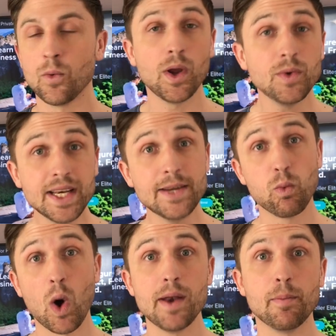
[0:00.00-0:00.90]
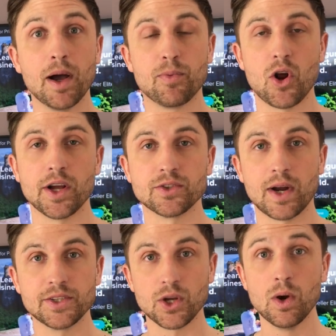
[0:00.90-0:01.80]
We only need one per product,
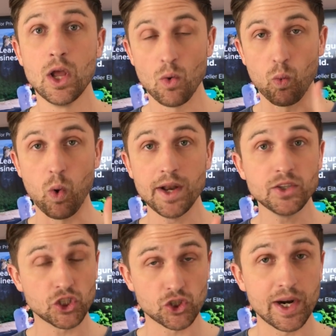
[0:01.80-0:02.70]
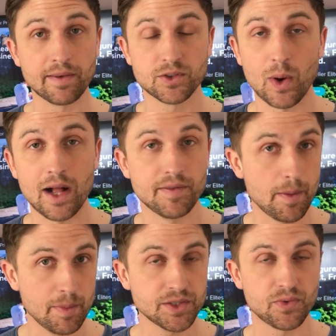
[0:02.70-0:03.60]
right? So one string of 12
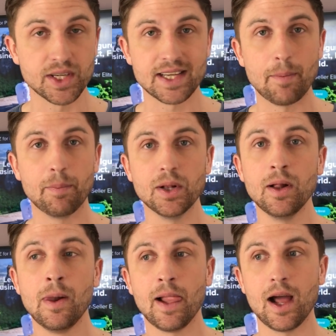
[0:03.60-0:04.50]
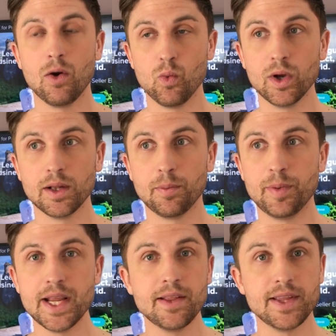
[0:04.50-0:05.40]
numbers, for example, will
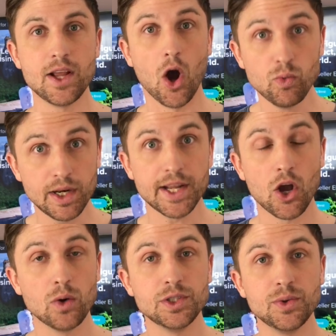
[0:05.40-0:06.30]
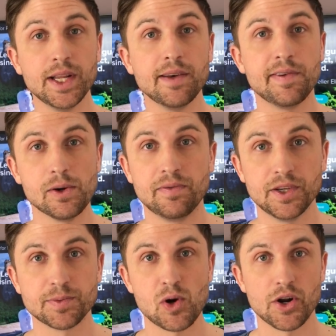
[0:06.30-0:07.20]
be the only code you need for your
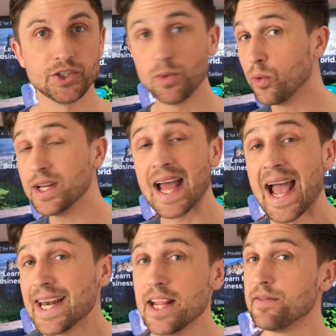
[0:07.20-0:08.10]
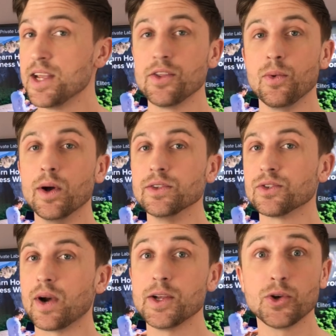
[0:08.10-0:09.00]
first product. You won't need any of the other
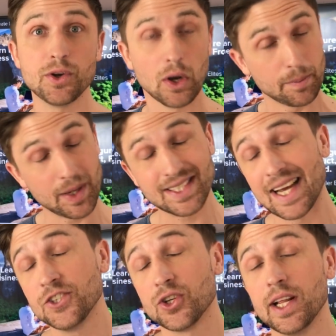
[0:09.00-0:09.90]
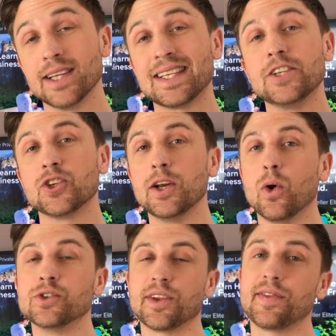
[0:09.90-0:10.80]
ones, right? You could essentially
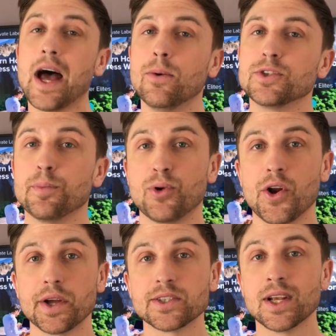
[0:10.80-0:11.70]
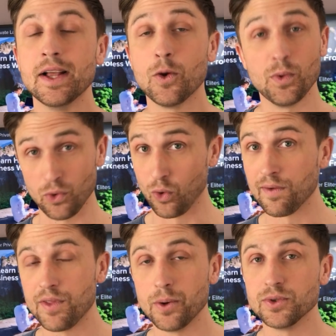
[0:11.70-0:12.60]
launch 1,000 products with all
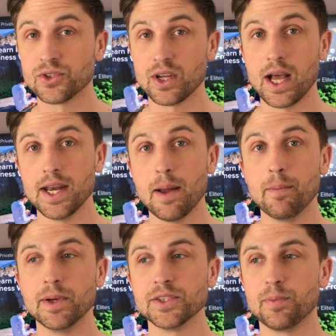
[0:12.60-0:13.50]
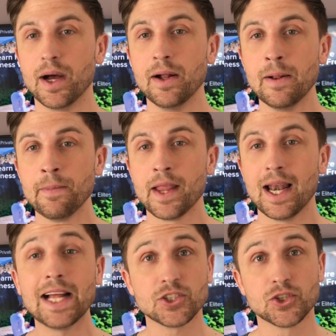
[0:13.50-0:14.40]
of those numbers, but
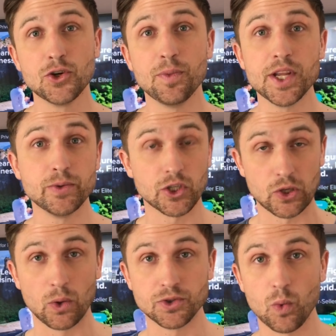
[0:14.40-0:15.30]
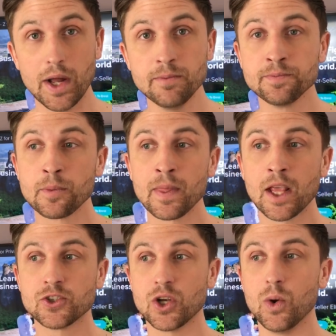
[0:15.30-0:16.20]
let's assume that you just launch one.
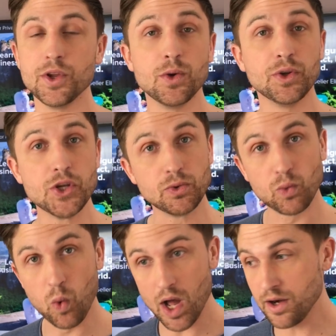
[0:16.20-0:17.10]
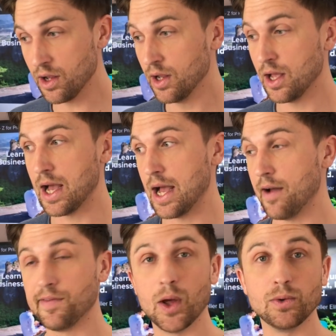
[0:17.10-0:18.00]
So you will use one
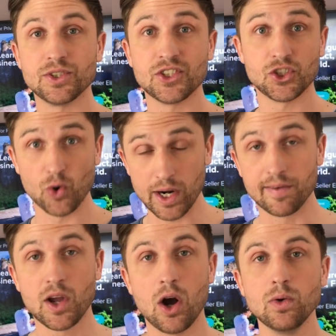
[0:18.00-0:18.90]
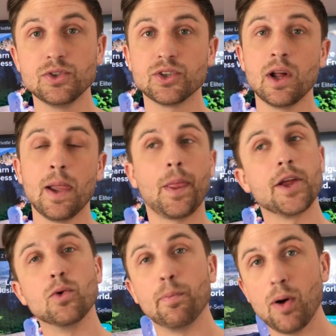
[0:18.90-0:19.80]
of those string of codes. Now
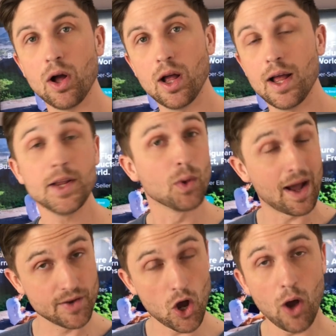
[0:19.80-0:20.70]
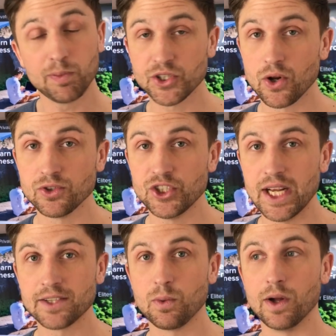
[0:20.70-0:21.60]
you will have an option on
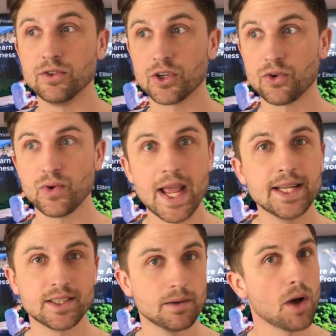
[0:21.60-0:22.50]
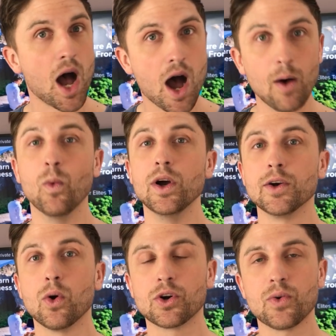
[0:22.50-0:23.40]
GS1 to create
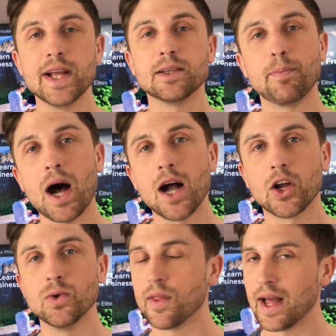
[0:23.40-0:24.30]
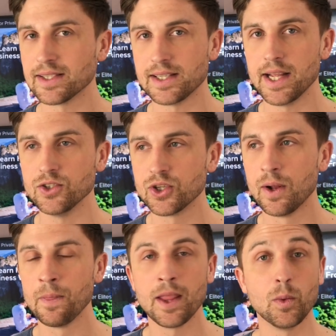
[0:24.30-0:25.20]
artwork or create a barcode at that stage,
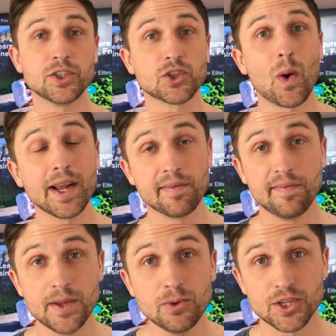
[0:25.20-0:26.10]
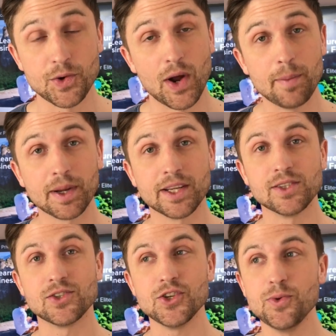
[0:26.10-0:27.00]
which is quite confusing, right?
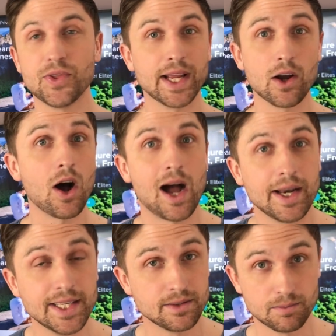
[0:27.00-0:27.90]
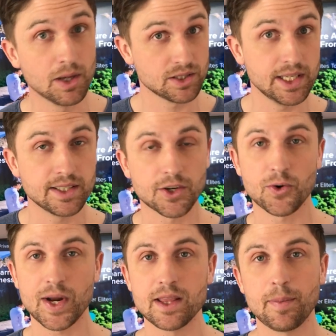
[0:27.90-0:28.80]
Because you think, oh, must need to
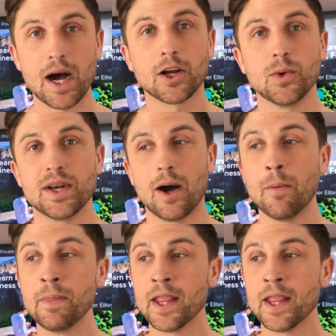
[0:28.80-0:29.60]
create the barcode now.